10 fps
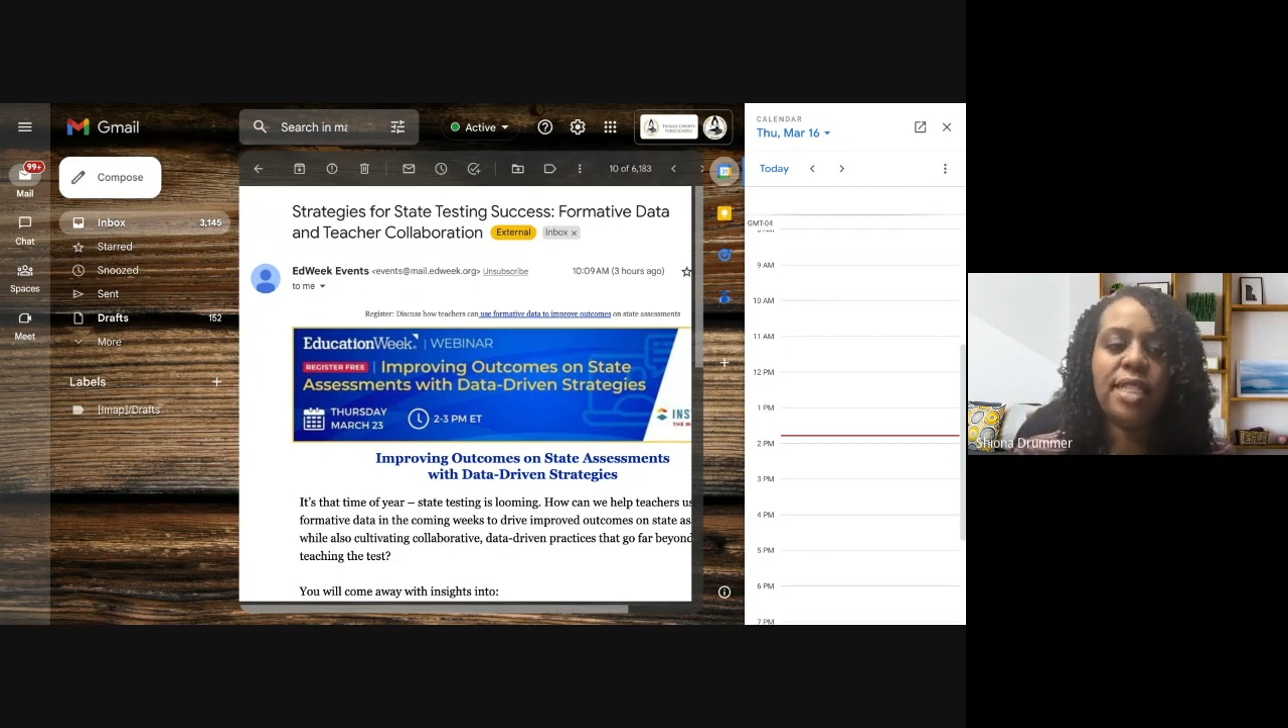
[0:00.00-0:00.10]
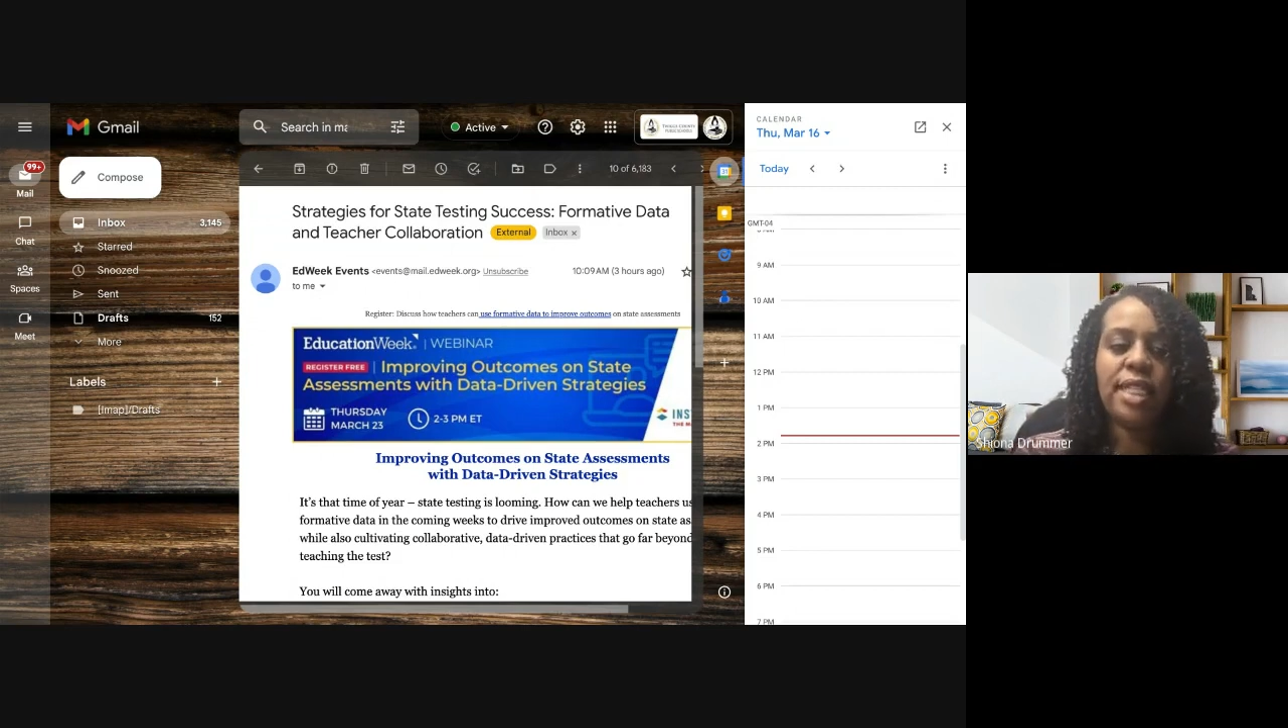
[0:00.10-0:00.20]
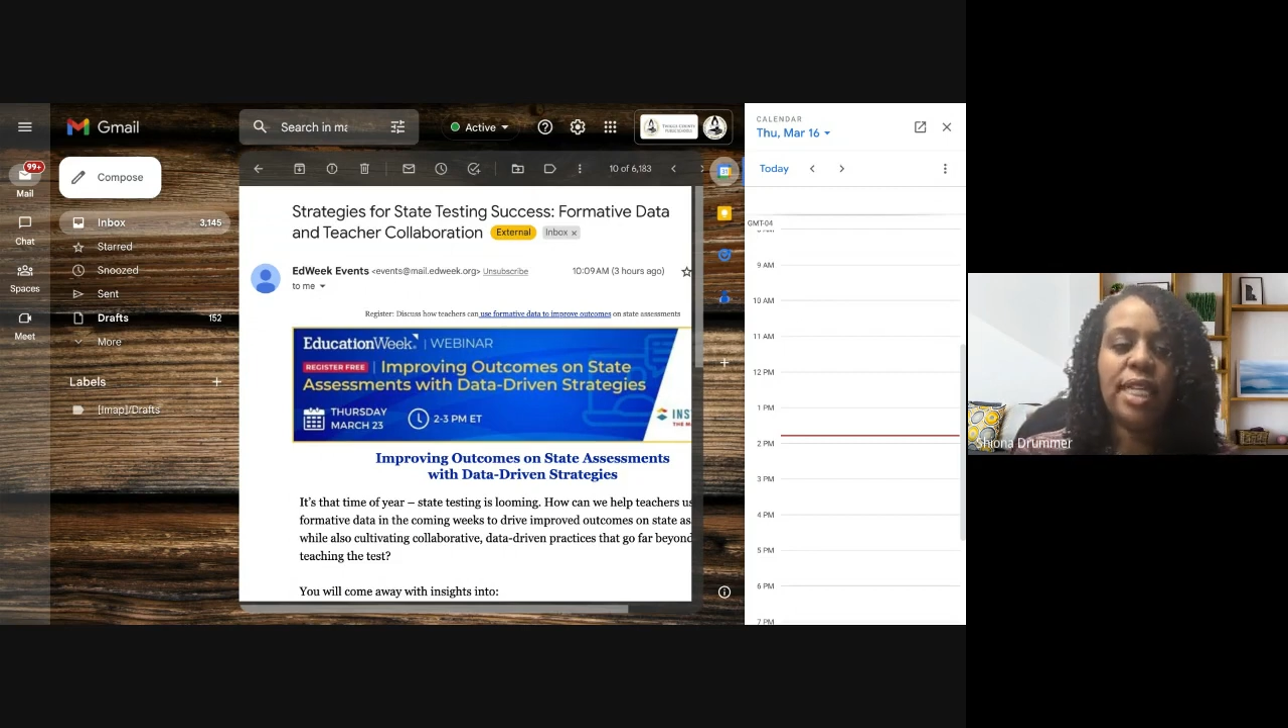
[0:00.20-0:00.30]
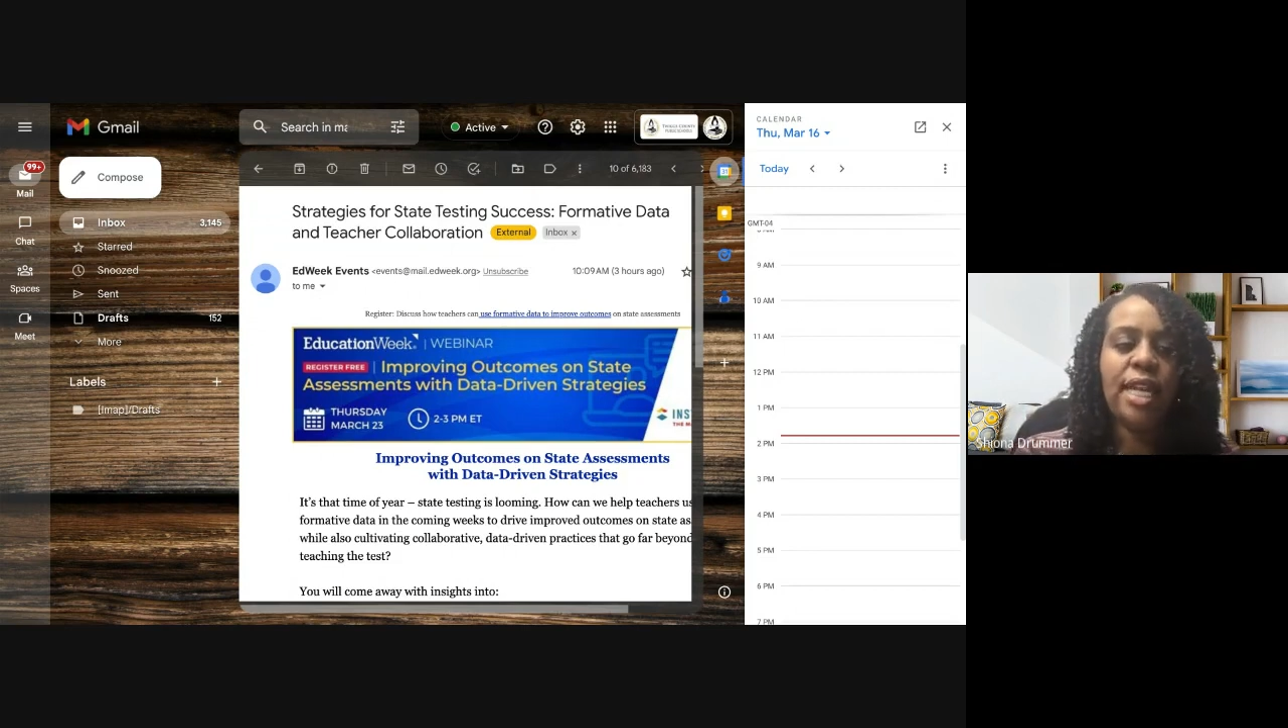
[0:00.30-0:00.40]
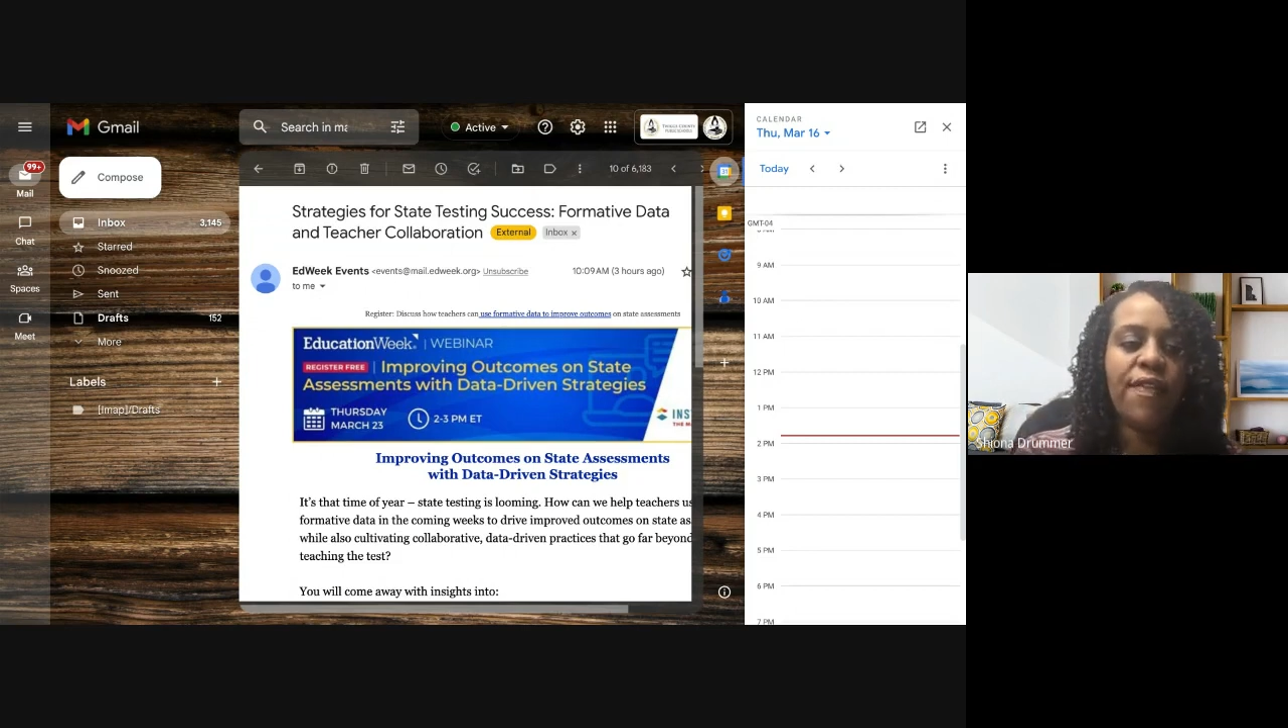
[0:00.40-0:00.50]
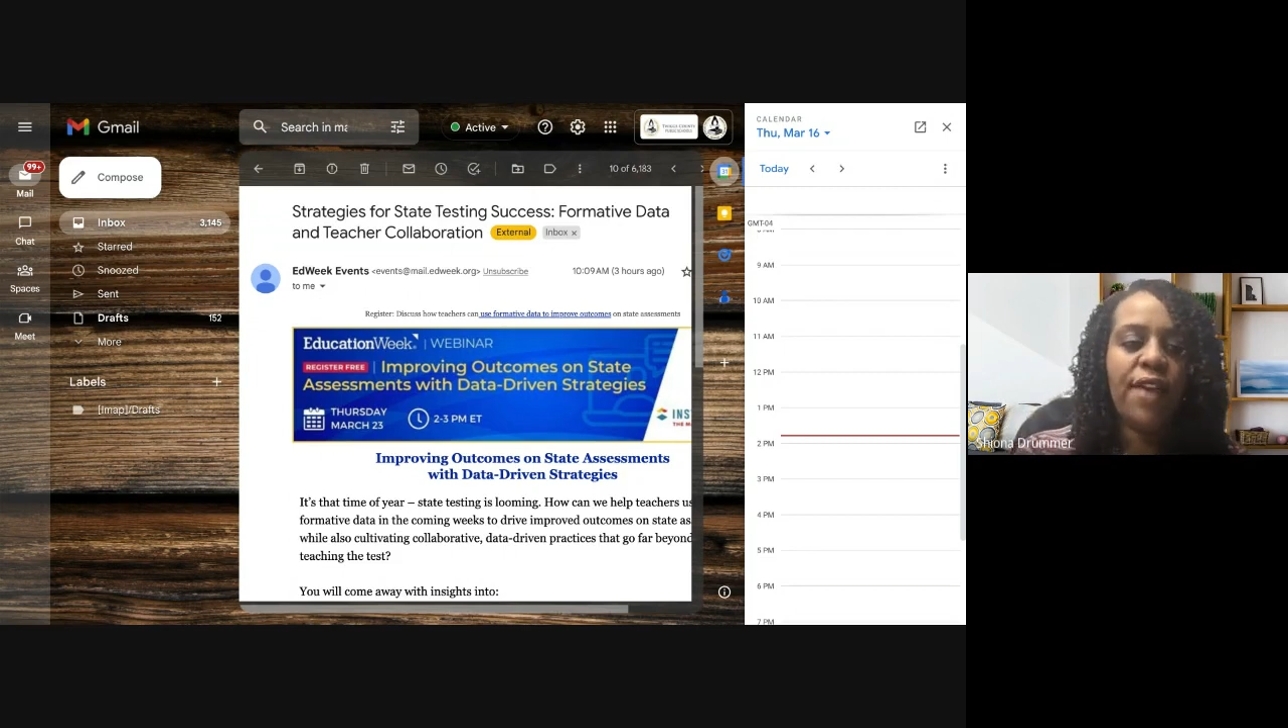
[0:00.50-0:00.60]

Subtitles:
is enough